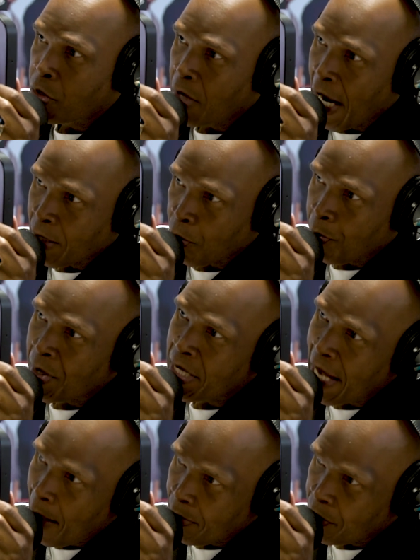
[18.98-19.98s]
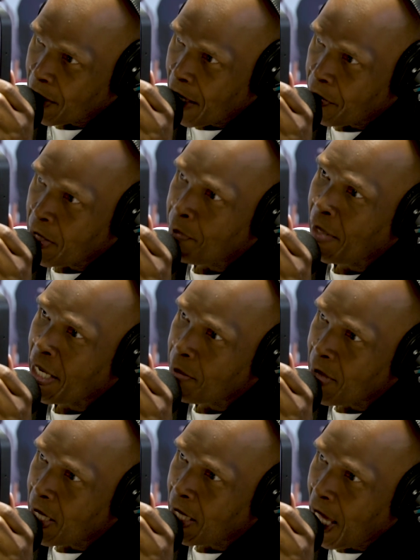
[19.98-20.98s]
you guys were putting the album together, he
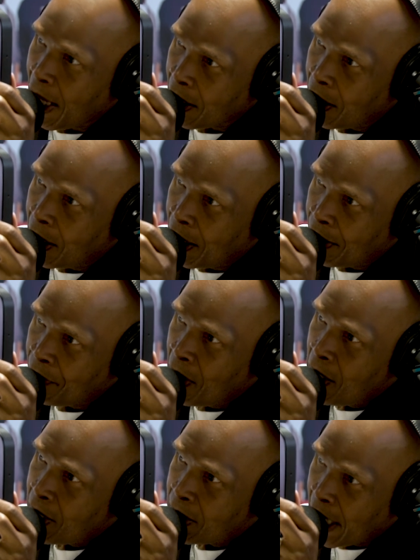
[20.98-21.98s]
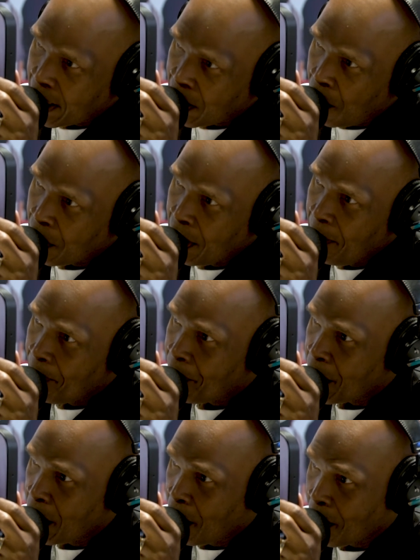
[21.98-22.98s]
played me a lot of Daytona.
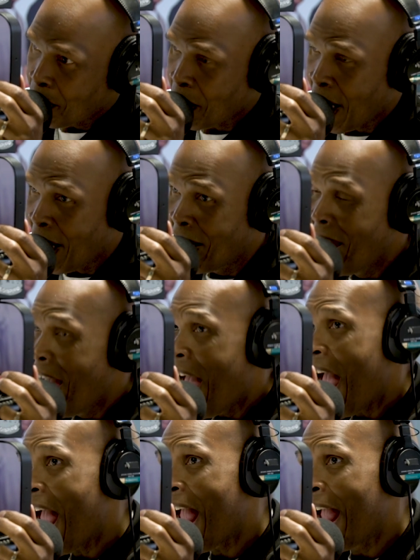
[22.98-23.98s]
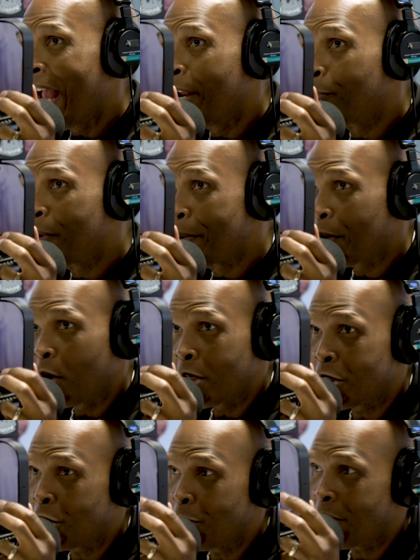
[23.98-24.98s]
Yes. You know what I'm saying? And we were going
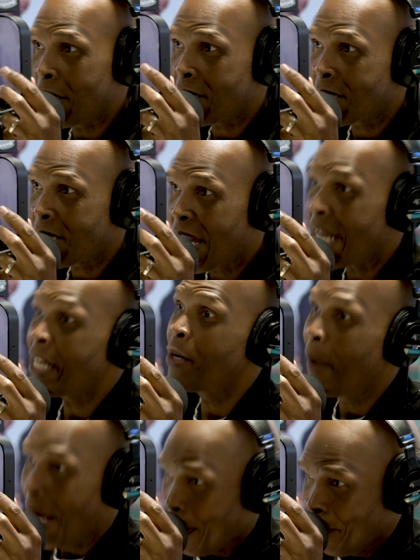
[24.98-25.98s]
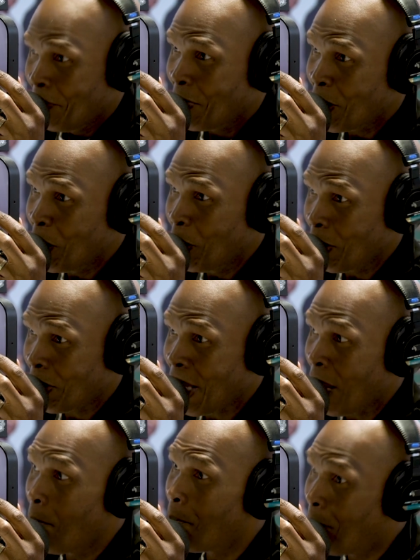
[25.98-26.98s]
to do this anyway. Oh, okay. You know what I'm
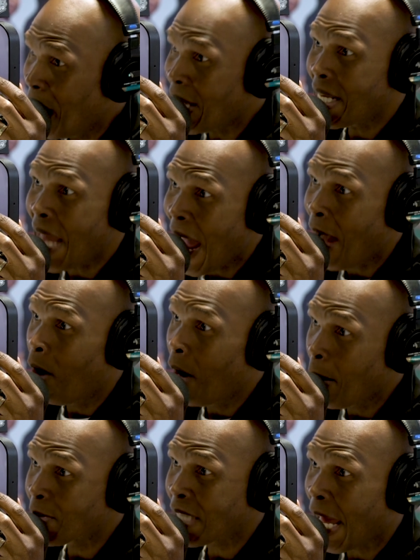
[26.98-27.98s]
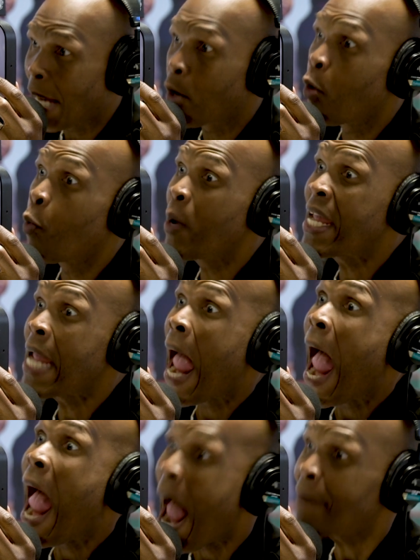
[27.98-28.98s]
saying? Dope. But now it was like, we
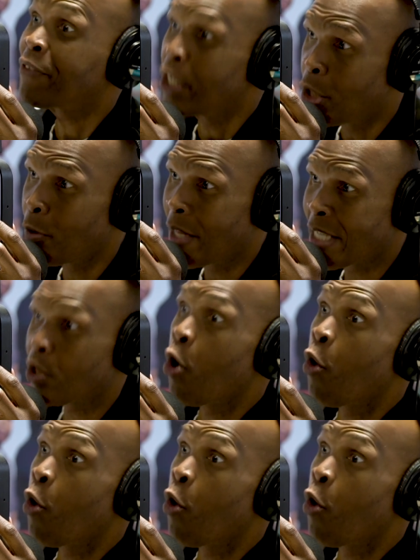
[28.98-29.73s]
have to do this